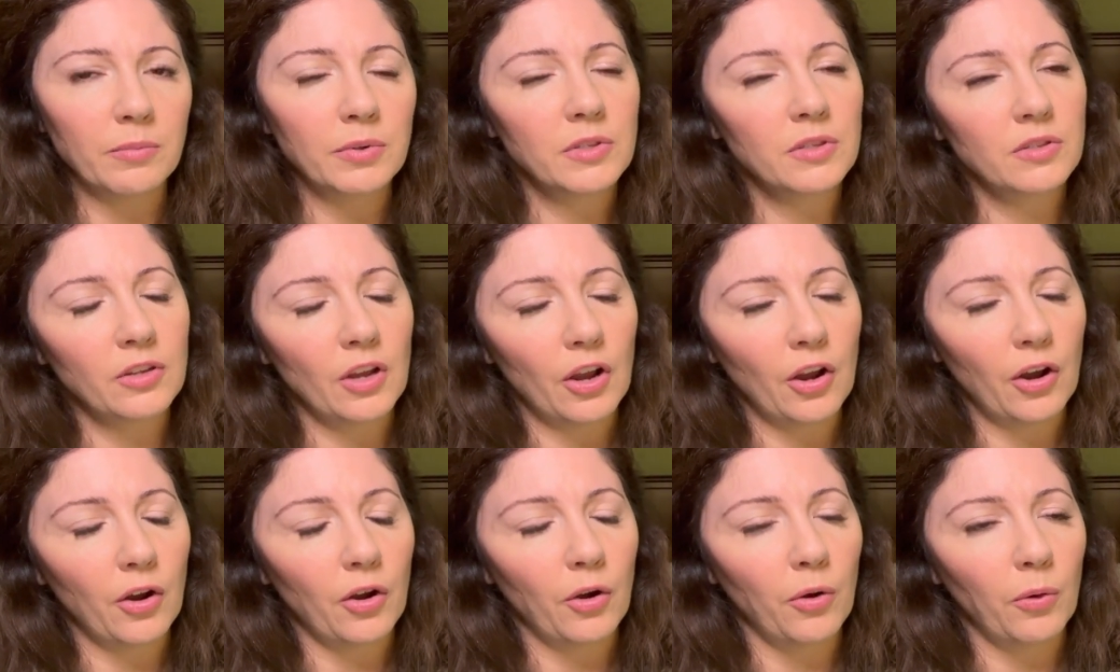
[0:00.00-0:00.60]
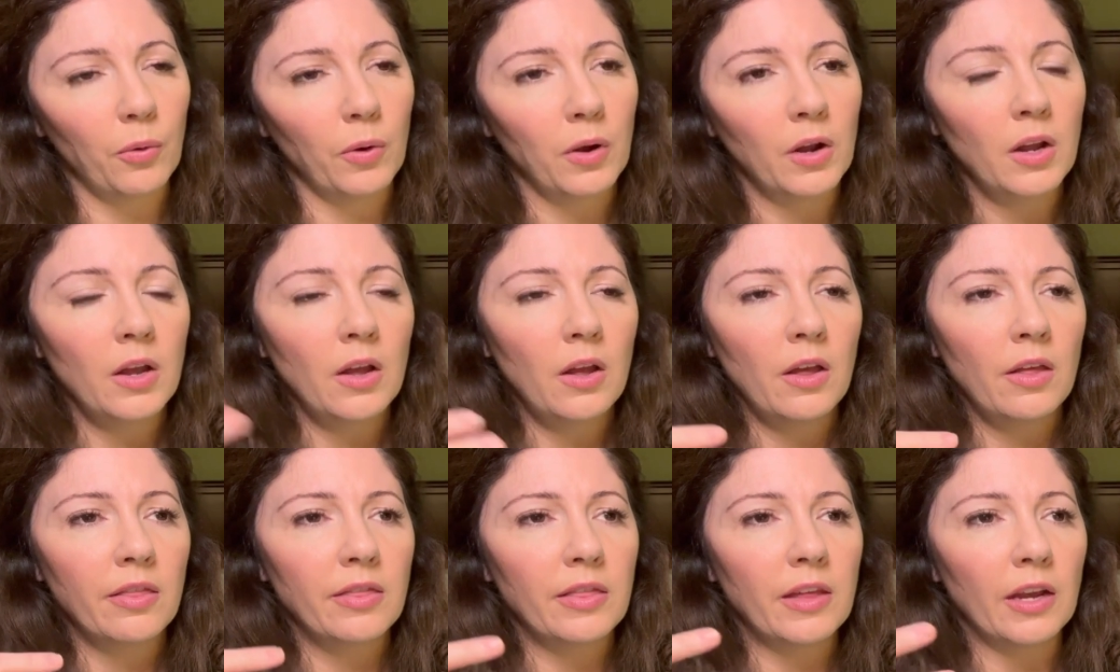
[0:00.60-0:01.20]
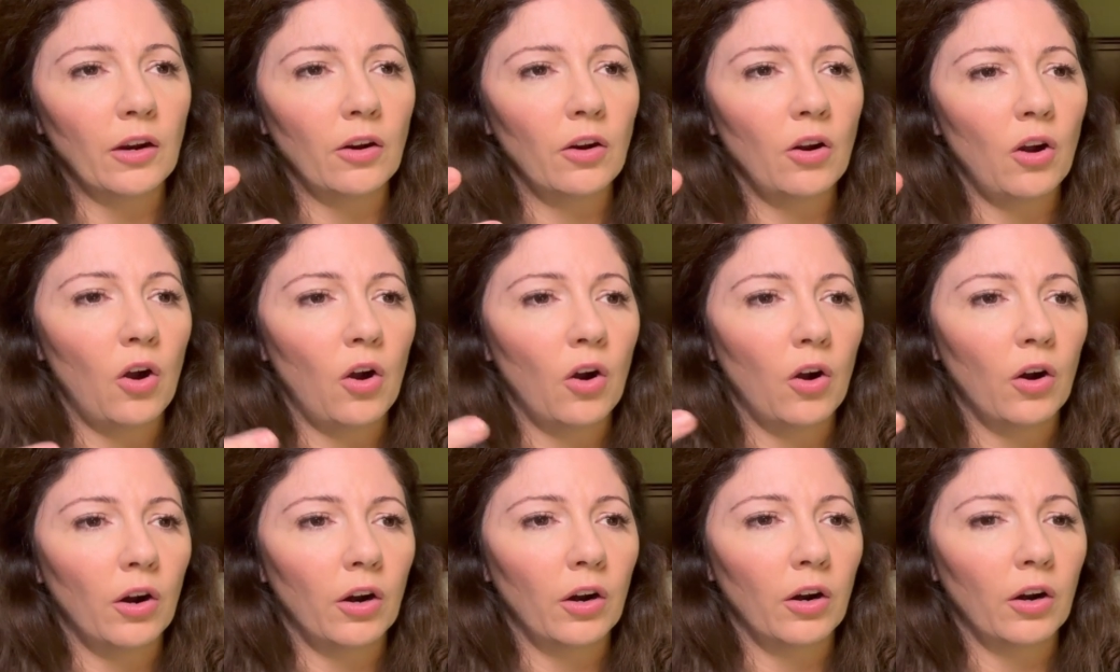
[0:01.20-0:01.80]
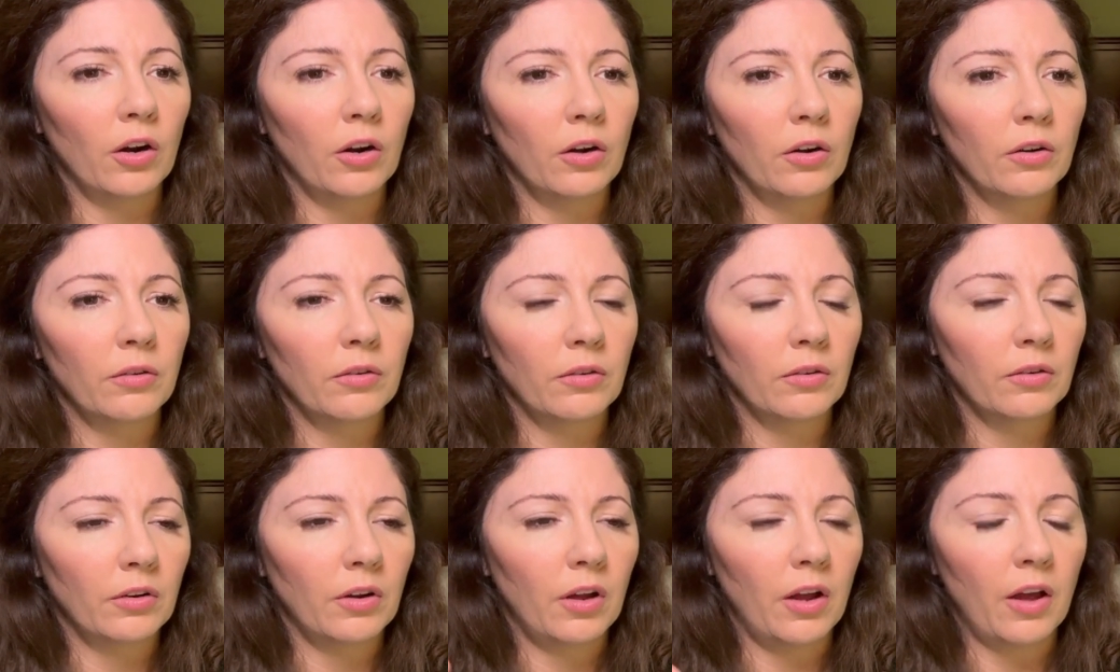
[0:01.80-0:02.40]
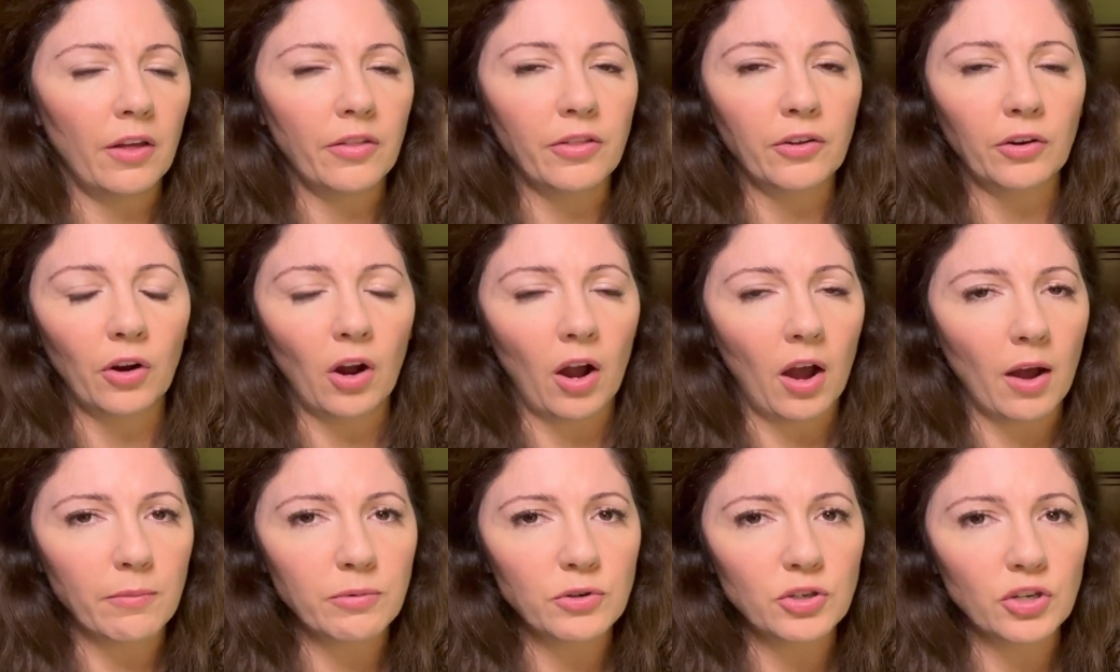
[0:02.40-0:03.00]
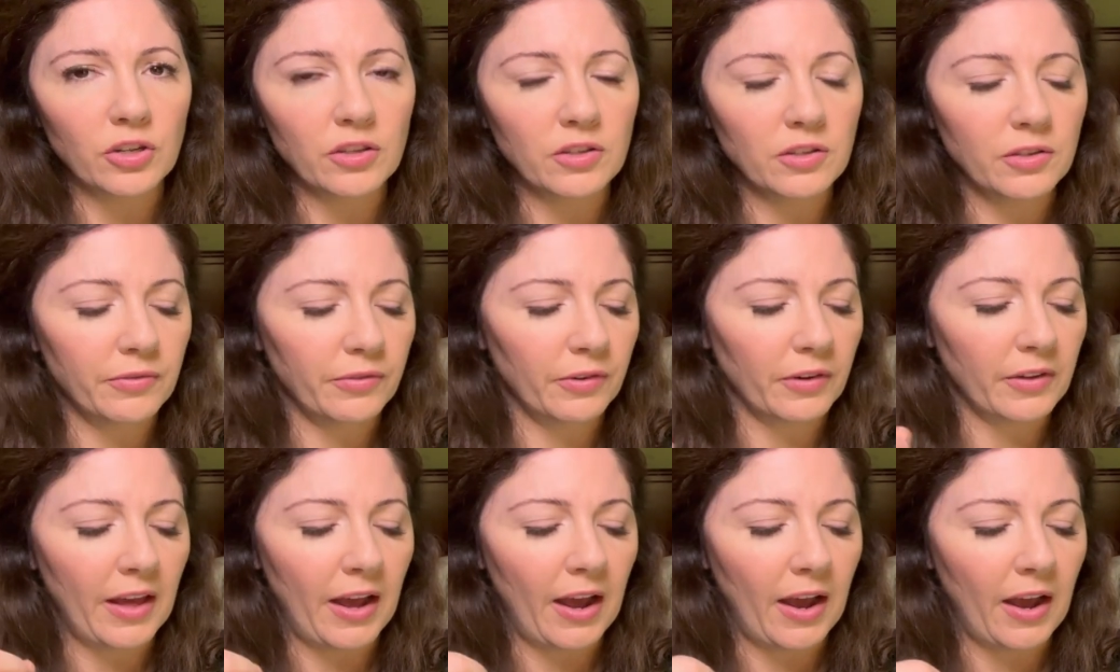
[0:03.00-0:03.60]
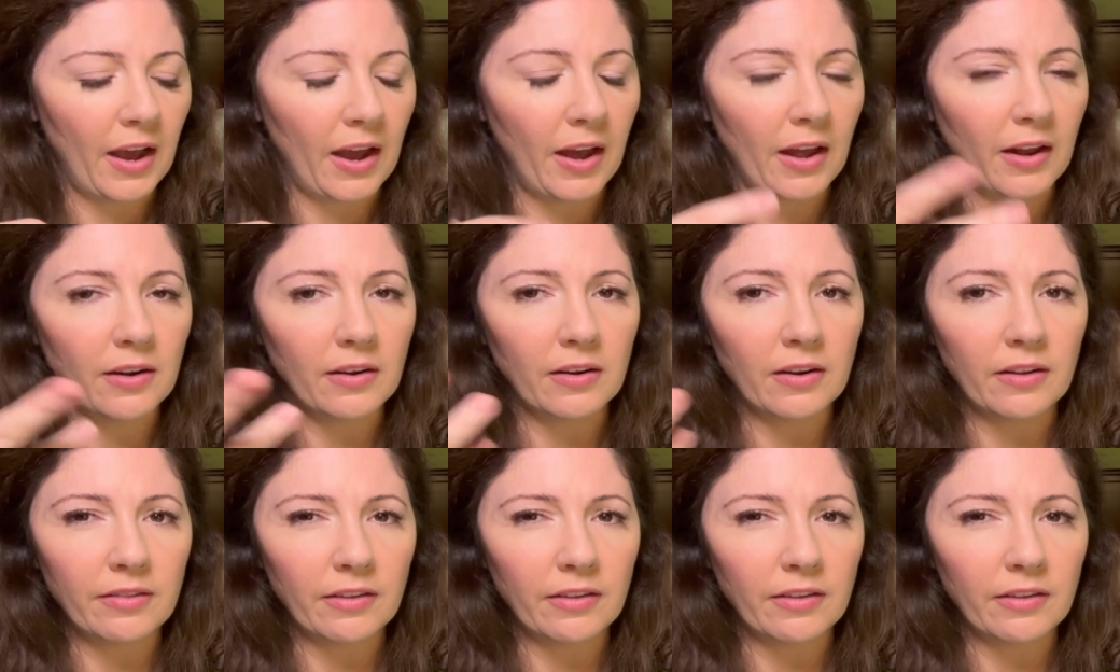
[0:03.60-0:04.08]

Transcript: So there are other options for that.